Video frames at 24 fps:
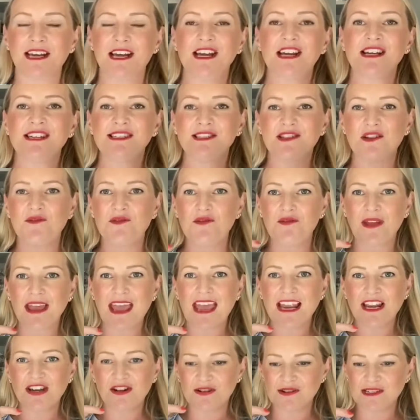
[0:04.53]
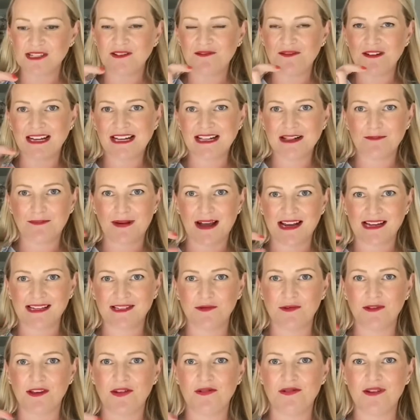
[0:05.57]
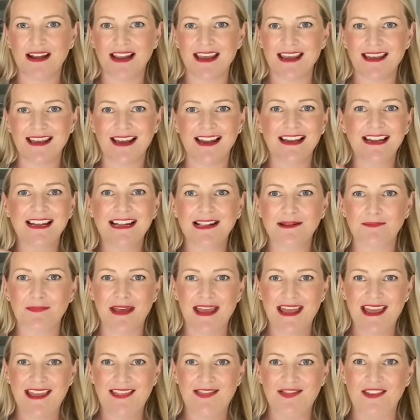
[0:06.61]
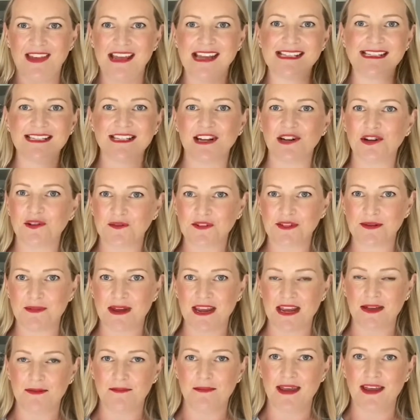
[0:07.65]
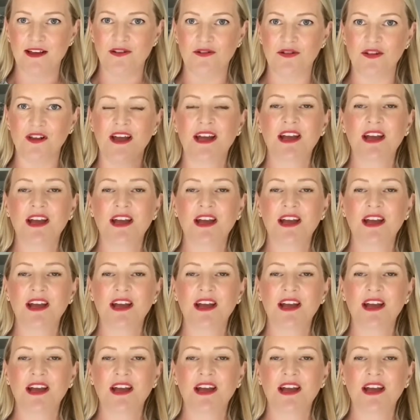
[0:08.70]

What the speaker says: So if you're getting lots of little bags with only a little bit in, that isn't enough to make a meal,